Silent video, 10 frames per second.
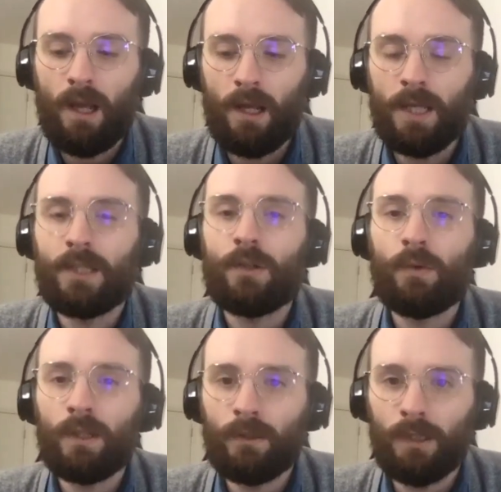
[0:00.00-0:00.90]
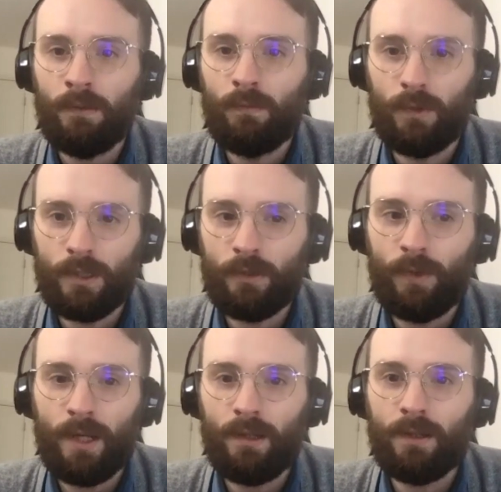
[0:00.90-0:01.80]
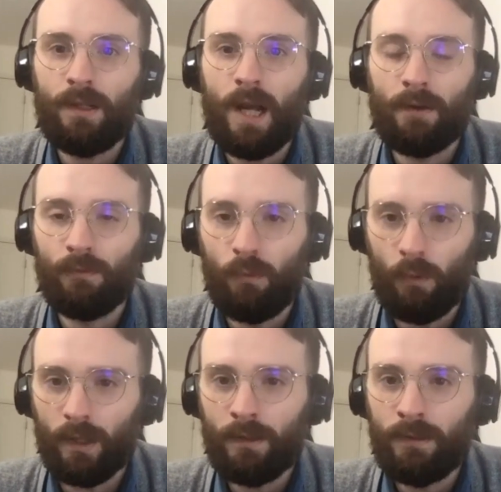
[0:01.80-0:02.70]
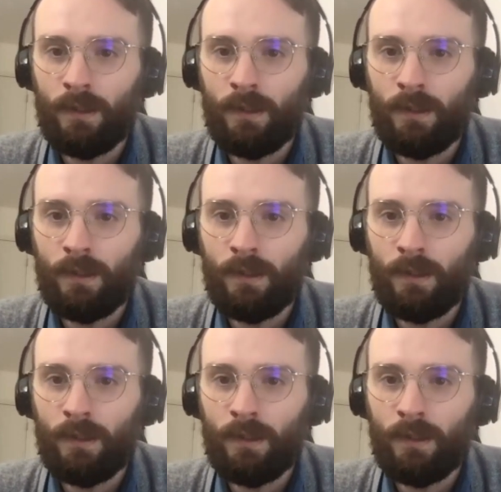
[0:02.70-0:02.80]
historically was created out of war.